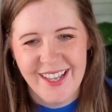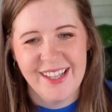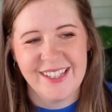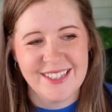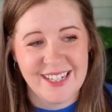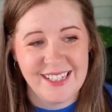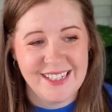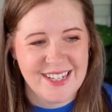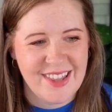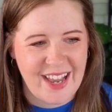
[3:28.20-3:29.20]
let's get
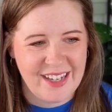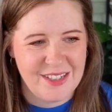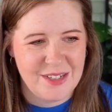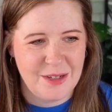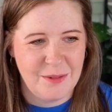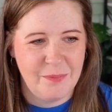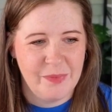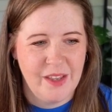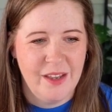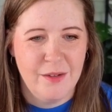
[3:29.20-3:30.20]
into that too.
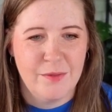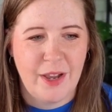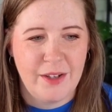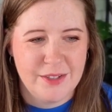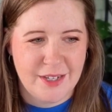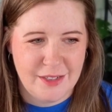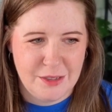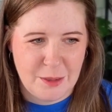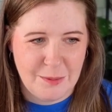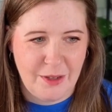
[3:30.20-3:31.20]
File
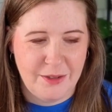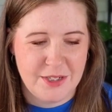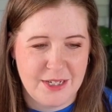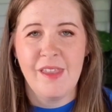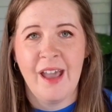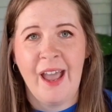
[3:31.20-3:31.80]
size terminology.